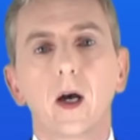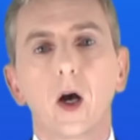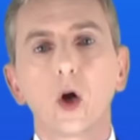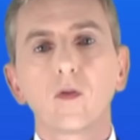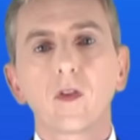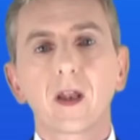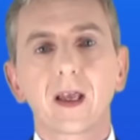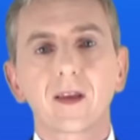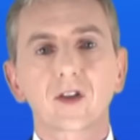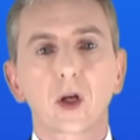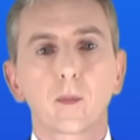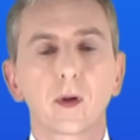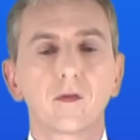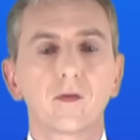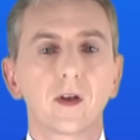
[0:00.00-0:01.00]
Over the last
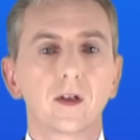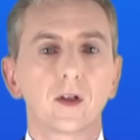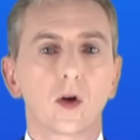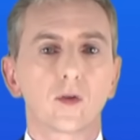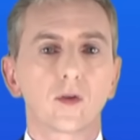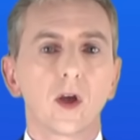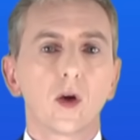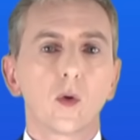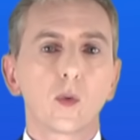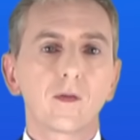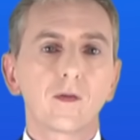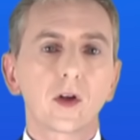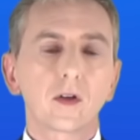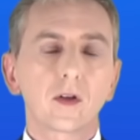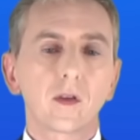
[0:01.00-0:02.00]
couple of videos,
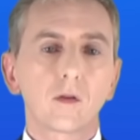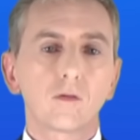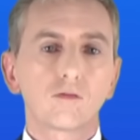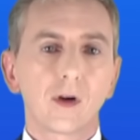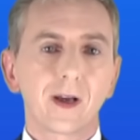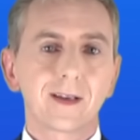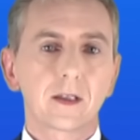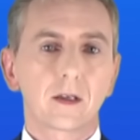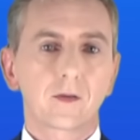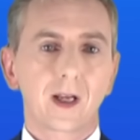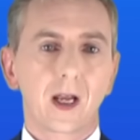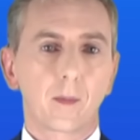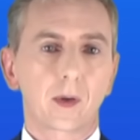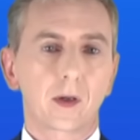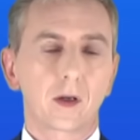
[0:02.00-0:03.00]
we've looked at the rate of
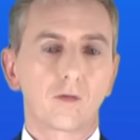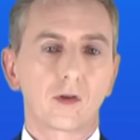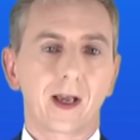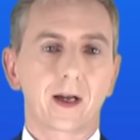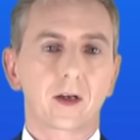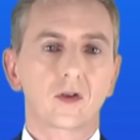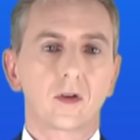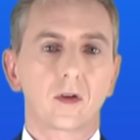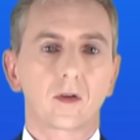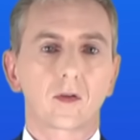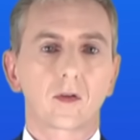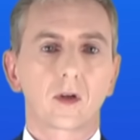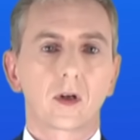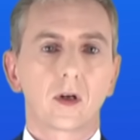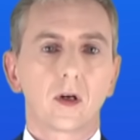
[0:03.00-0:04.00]
chemical
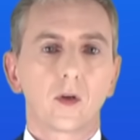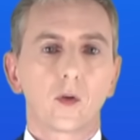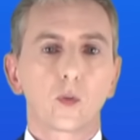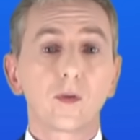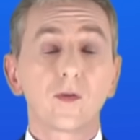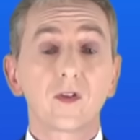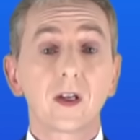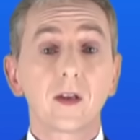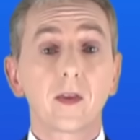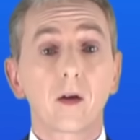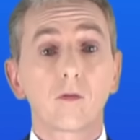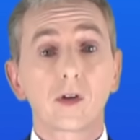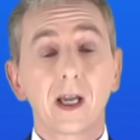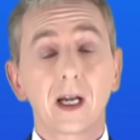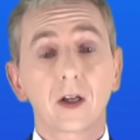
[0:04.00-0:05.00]
reactions. We've seen
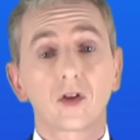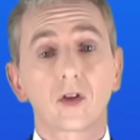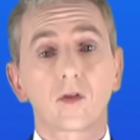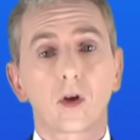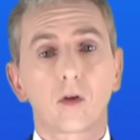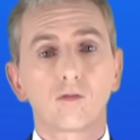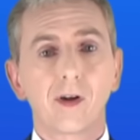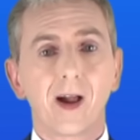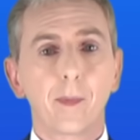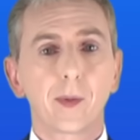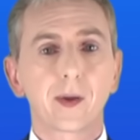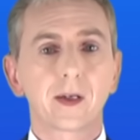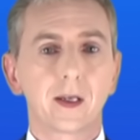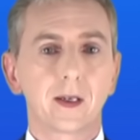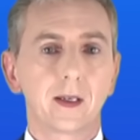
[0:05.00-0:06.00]
that reactions are
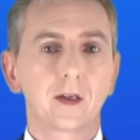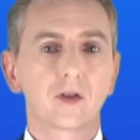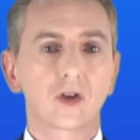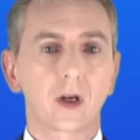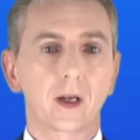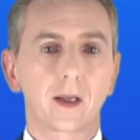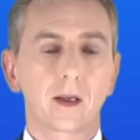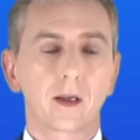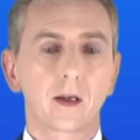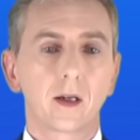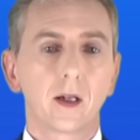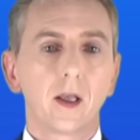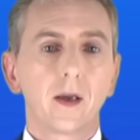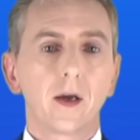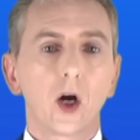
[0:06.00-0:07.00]
rapid initially.
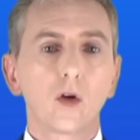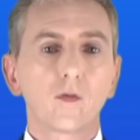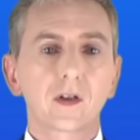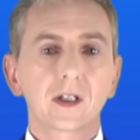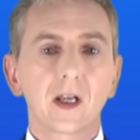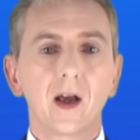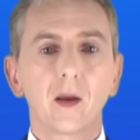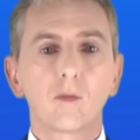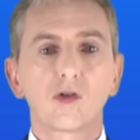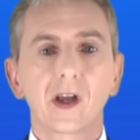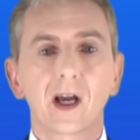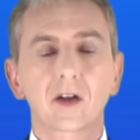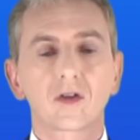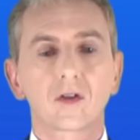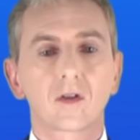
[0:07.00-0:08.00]
Over time,
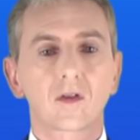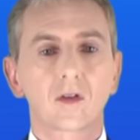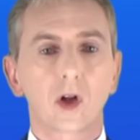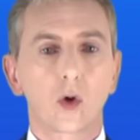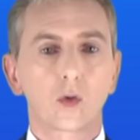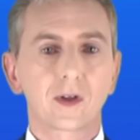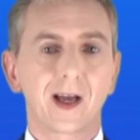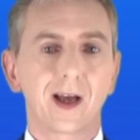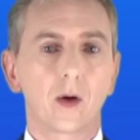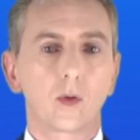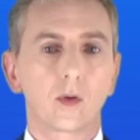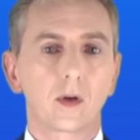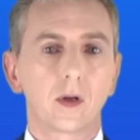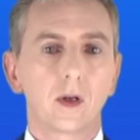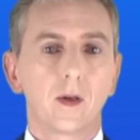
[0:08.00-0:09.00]
reactions slow
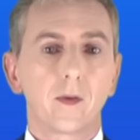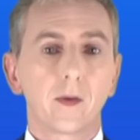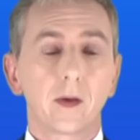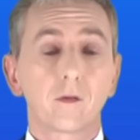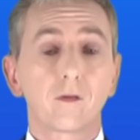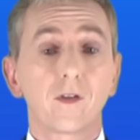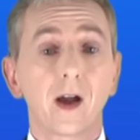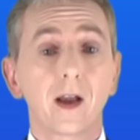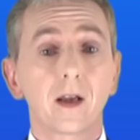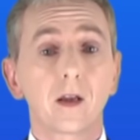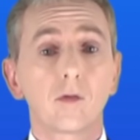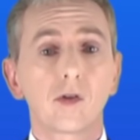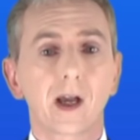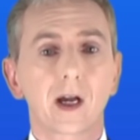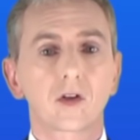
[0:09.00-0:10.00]
down, and
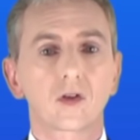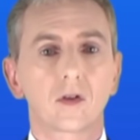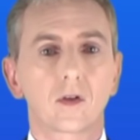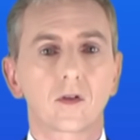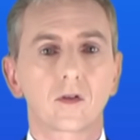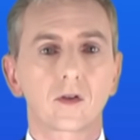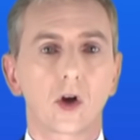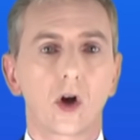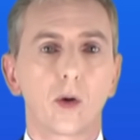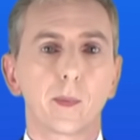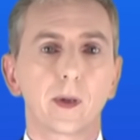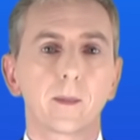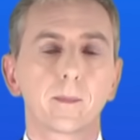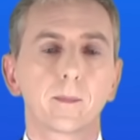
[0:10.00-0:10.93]
finally reactions stop.